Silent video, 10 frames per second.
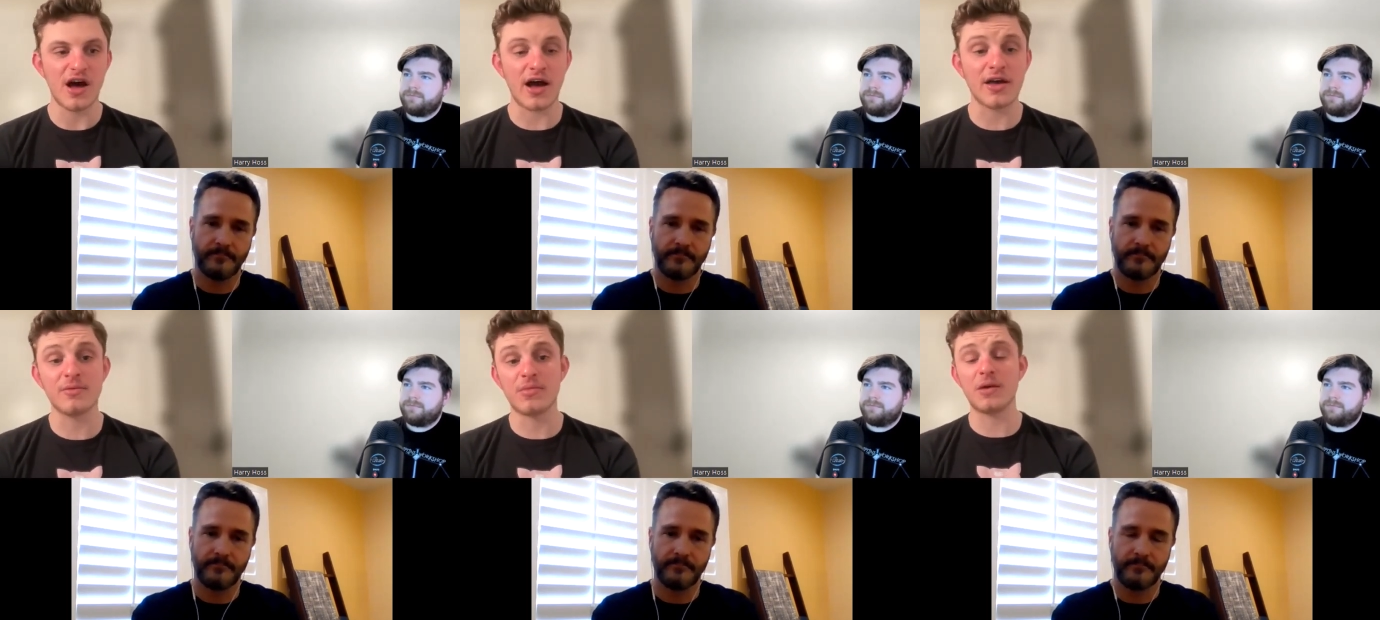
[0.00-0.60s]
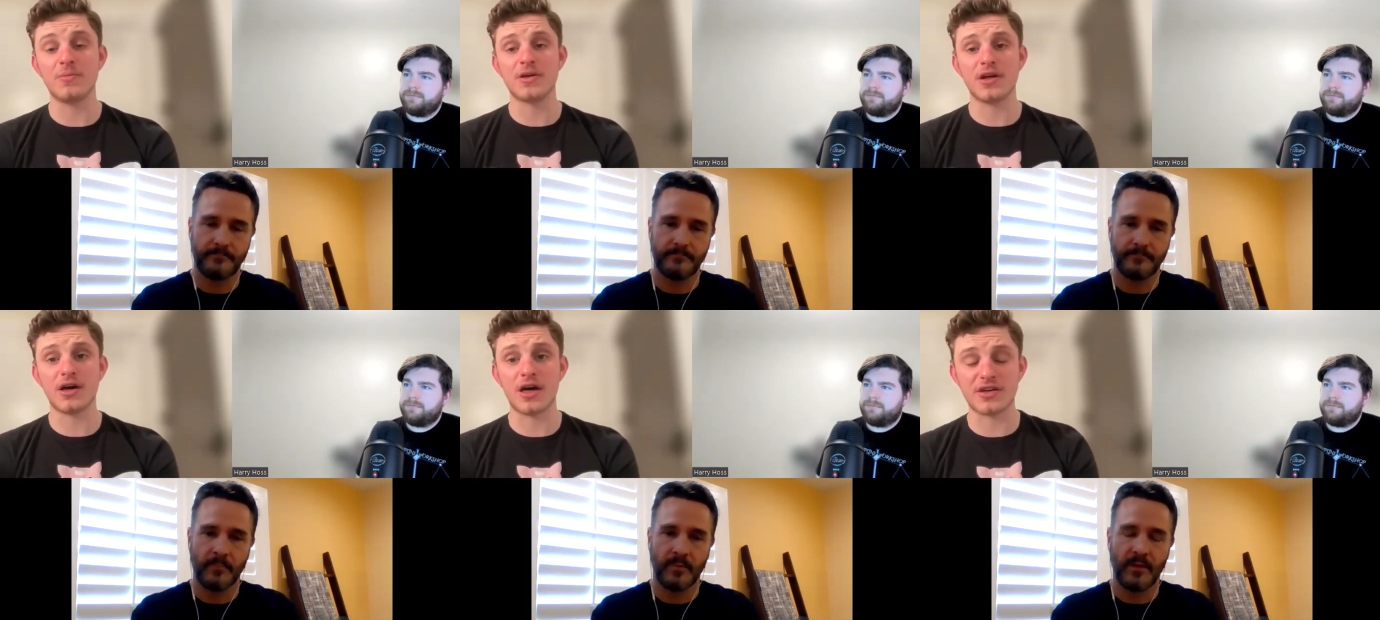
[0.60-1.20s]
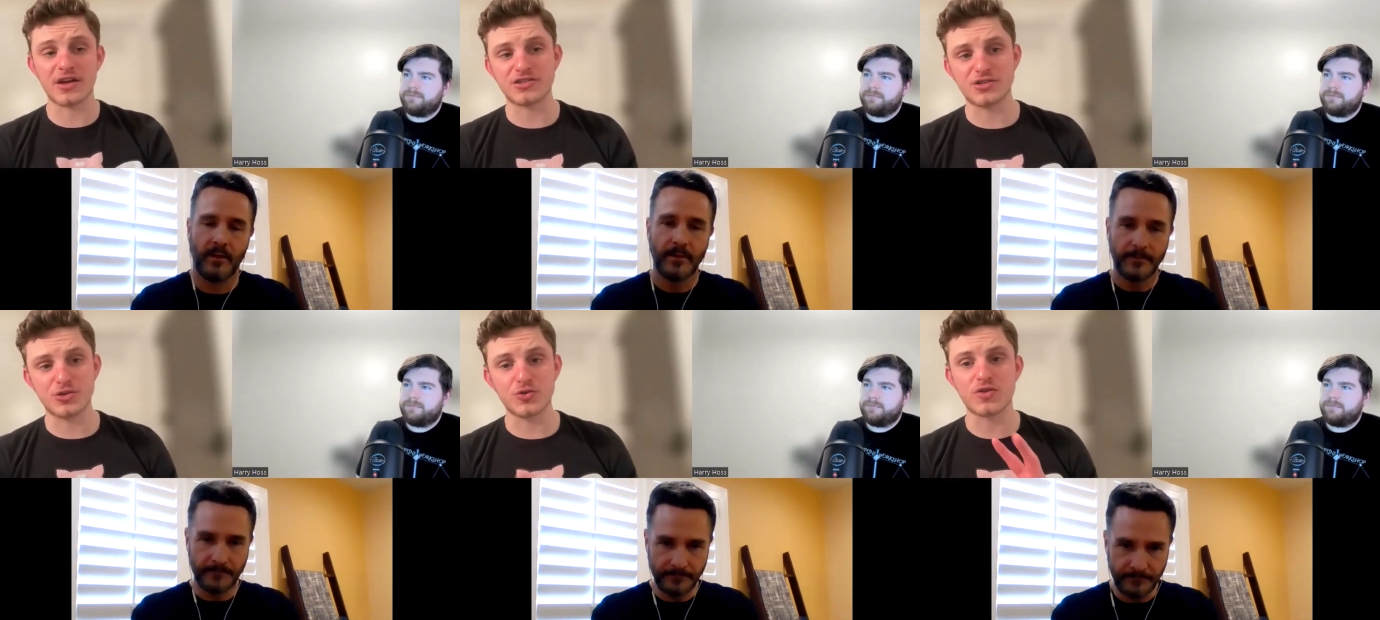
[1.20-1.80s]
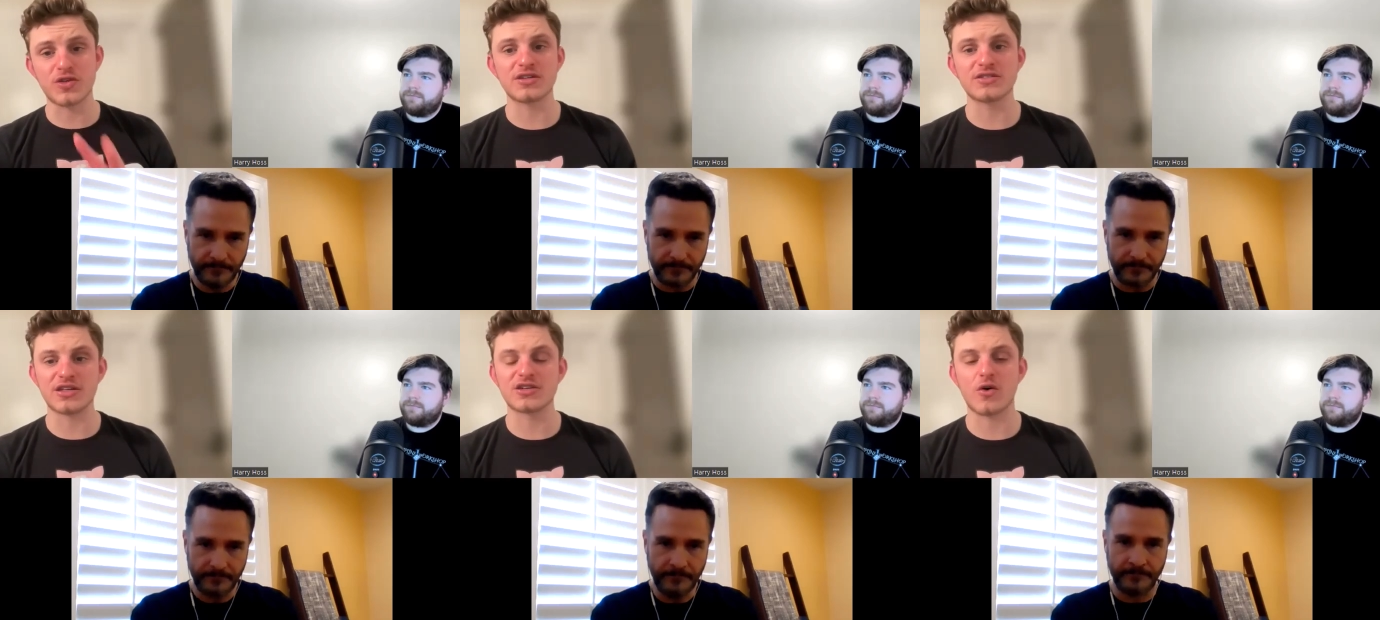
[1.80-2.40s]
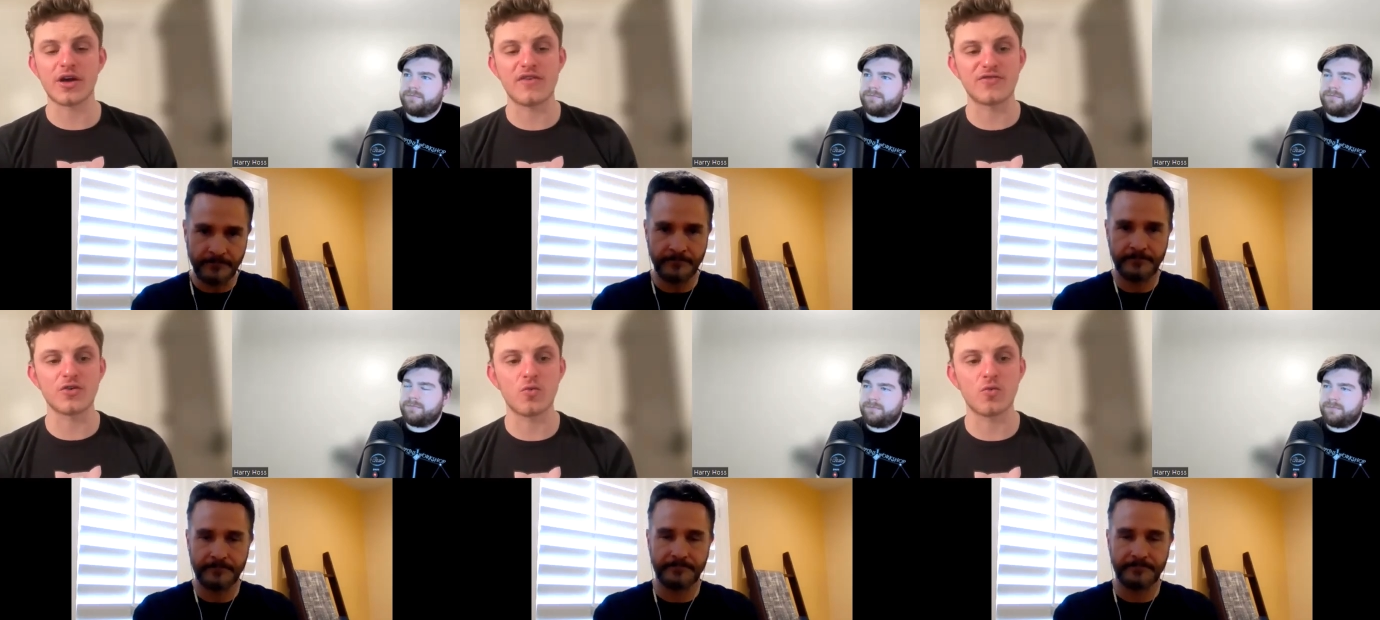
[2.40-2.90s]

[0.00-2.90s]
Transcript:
Speaker 1: I in my opinion, I think it has two things that it's going after.